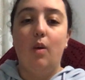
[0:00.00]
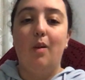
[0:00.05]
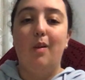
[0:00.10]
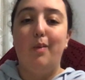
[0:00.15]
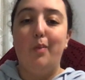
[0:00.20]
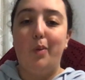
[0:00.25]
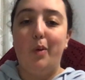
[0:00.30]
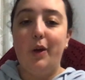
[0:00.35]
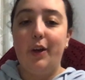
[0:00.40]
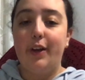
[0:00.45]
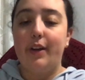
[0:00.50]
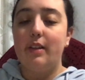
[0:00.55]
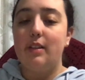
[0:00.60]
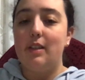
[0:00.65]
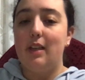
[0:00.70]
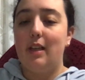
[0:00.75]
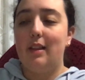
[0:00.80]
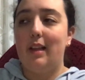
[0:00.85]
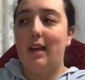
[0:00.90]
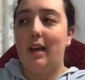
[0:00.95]
works
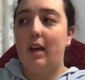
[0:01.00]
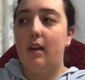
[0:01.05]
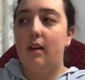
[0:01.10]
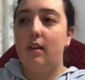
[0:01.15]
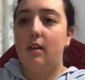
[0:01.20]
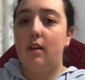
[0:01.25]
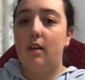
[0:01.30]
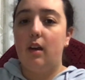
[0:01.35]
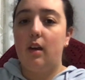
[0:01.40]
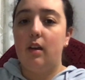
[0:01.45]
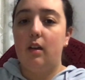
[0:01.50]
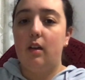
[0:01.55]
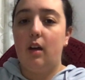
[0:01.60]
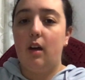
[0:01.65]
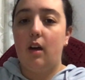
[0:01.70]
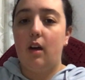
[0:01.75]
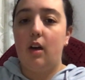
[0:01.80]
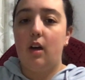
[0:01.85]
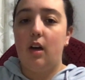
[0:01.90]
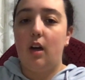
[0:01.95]
in that
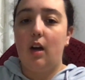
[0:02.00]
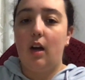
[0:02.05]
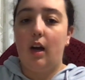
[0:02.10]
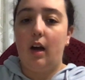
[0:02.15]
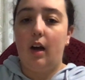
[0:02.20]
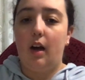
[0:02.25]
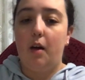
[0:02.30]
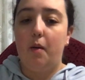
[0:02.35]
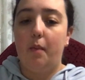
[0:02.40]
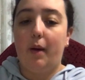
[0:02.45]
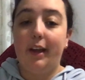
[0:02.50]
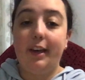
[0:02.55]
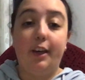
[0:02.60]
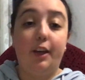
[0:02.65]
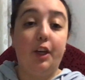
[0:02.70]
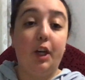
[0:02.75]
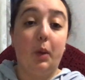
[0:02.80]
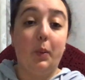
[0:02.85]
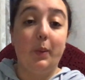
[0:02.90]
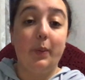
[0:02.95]
I
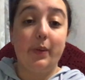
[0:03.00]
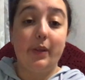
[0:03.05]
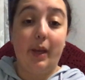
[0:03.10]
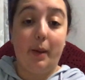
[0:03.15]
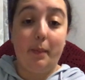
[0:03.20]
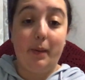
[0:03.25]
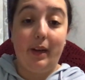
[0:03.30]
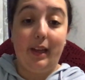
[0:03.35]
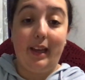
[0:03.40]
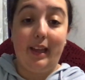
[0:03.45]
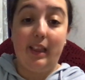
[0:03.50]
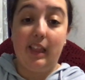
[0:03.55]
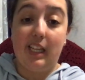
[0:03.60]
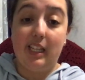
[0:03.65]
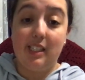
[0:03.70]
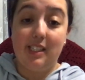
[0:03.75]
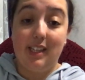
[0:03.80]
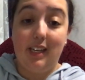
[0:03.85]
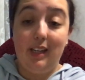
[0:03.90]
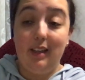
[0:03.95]
didn't know what was happening in
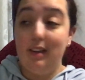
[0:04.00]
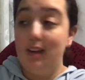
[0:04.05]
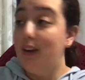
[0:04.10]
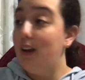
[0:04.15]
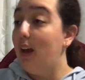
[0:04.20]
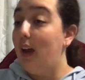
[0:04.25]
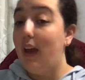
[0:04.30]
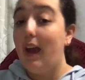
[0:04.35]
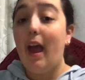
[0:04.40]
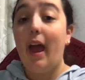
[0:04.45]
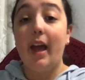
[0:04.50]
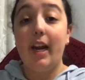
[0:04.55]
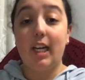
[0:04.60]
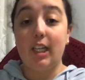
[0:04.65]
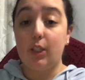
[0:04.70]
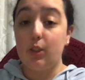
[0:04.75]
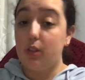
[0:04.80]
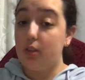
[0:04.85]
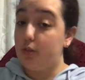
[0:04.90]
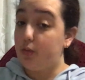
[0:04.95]
that scene, and I
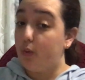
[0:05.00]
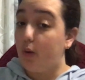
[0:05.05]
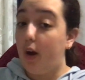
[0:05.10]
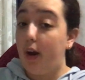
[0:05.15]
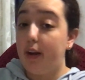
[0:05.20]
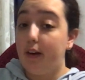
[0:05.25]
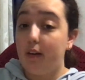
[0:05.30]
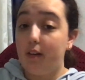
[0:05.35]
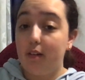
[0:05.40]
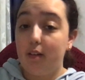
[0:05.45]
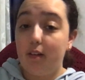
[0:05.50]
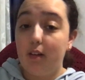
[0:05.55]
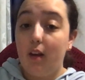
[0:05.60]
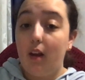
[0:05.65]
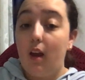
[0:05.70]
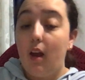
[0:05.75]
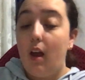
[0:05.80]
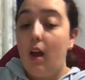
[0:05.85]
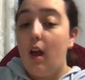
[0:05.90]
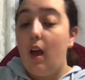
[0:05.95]
could just write it,
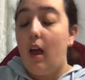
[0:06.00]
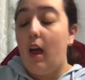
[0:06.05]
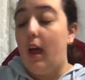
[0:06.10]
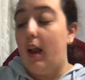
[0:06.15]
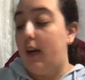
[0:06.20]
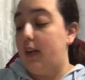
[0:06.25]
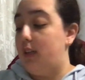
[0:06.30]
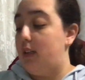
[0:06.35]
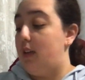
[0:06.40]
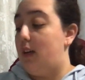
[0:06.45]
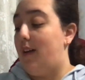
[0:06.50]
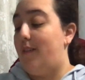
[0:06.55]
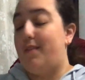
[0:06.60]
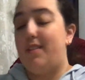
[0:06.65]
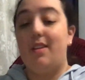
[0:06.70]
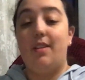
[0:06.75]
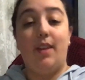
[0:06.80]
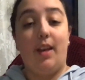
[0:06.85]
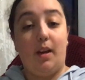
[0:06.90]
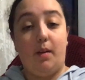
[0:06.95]
and I didn't have to
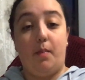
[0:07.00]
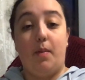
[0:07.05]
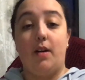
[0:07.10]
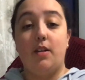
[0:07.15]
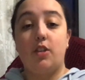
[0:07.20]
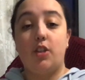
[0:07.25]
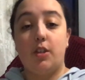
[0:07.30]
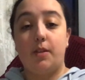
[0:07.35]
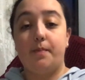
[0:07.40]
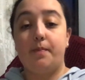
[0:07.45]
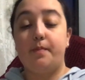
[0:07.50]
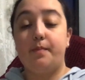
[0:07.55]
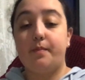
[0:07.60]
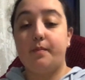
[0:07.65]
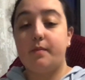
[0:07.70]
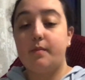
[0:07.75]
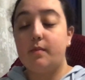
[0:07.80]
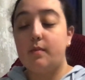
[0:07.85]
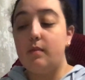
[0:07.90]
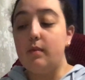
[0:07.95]
think much.
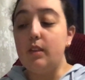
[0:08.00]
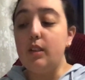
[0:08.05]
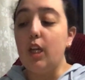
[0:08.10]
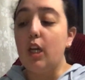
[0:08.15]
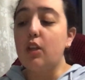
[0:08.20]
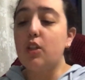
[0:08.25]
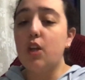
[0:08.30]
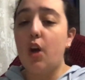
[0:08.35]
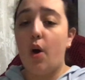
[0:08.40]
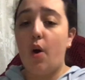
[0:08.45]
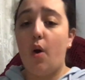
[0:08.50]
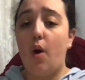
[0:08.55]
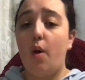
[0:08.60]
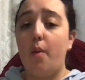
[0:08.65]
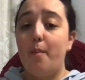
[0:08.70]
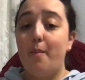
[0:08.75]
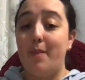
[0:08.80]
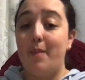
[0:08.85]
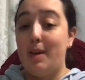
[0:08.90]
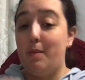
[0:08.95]
So,
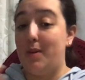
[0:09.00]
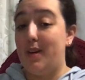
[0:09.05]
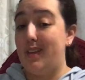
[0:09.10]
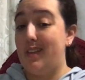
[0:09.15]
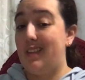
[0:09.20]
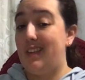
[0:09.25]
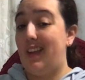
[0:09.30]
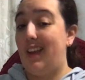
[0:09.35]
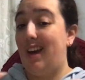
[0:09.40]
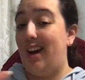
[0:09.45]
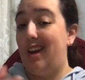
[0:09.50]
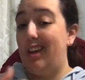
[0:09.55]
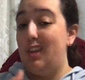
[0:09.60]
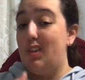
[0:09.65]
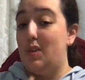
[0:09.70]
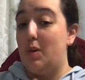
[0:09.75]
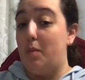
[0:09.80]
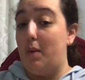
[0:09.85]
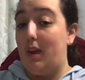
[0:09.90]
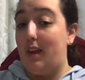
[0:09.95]
me personally, I
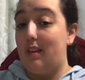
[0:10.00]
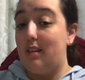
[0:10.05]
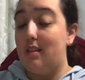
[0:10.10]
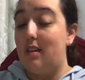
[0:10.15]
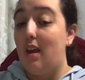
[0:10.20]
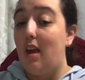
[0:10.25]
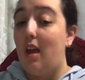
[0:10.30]
use a mix.